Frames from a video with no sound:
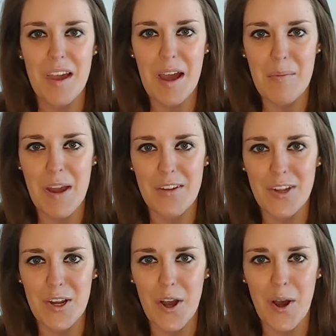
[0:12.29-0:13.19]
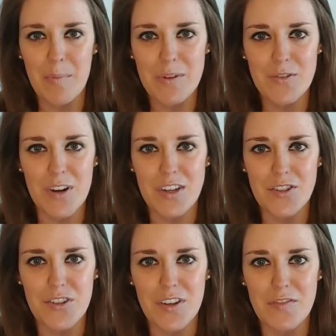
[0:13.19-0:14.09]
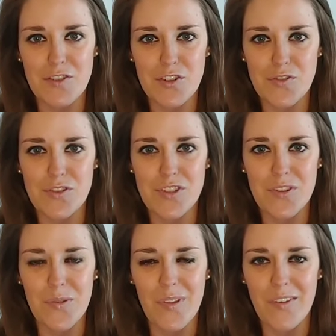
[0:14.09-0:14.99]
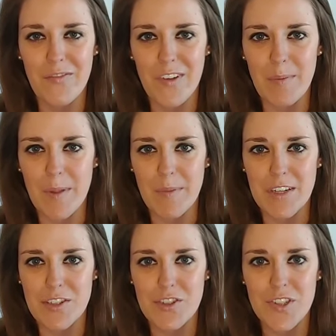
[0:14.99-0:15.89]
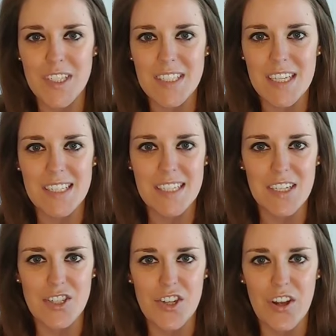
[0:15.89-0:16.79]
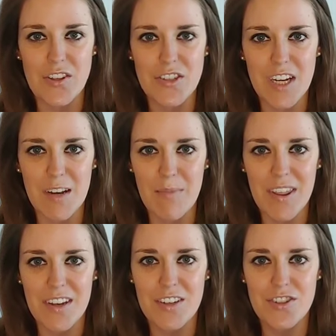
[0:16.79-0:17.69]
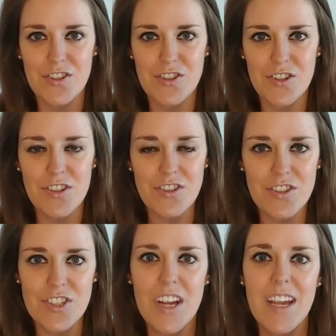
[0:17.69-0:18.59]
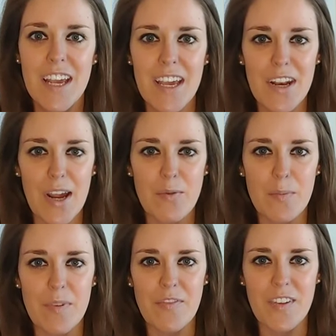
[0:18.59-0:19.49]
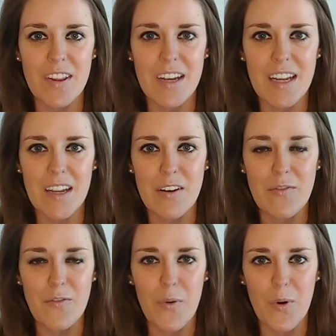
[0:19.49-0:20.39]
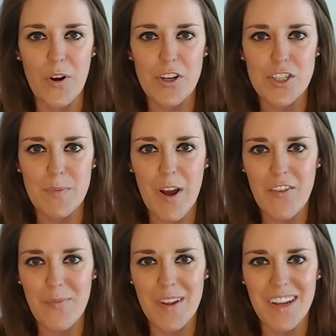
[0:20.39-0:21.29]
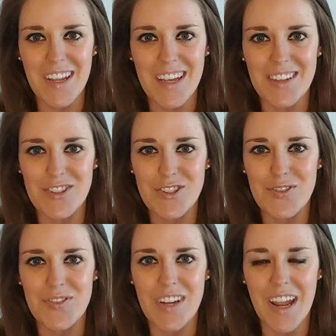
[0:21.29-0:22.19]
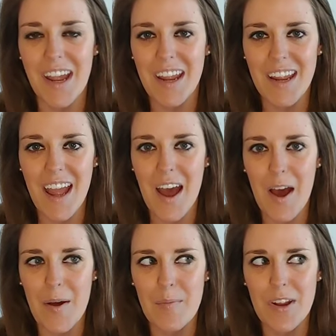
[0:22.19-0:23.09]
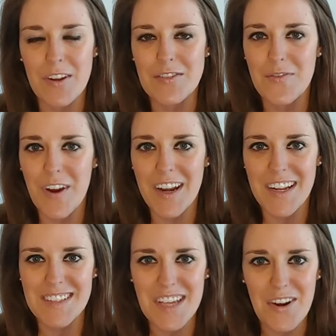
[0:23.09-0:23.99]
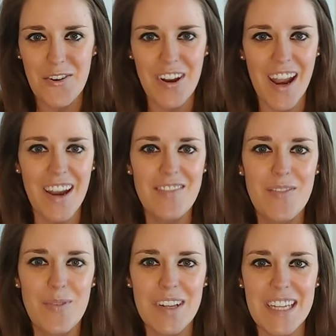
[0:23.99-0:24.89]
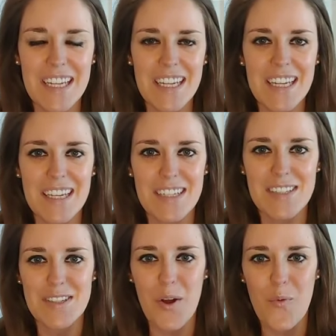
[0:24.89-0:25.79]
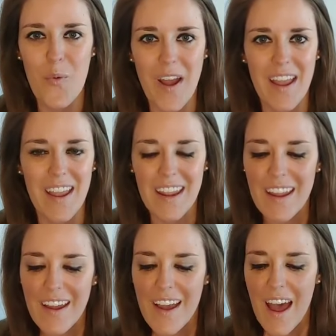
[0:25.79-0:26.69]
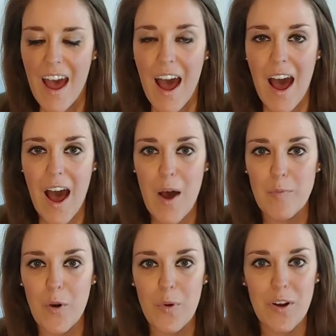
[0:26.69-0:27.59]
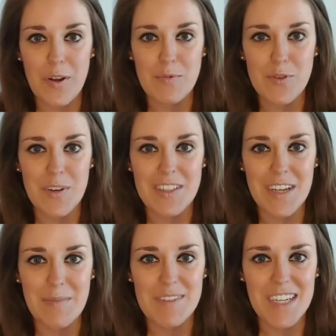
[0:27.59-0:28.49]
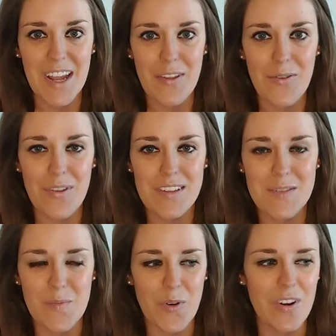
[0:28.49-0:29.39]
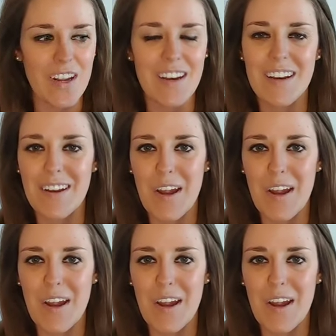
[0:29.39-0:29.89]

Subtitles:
I'm Allie Cobb, Director of Children's Youth and Family Ministries at St. John's United Methodist Church, and I will be filling in for Jim Hoffman again today, and also Friday and Saturday while he is away. Welcome to our time together this morning.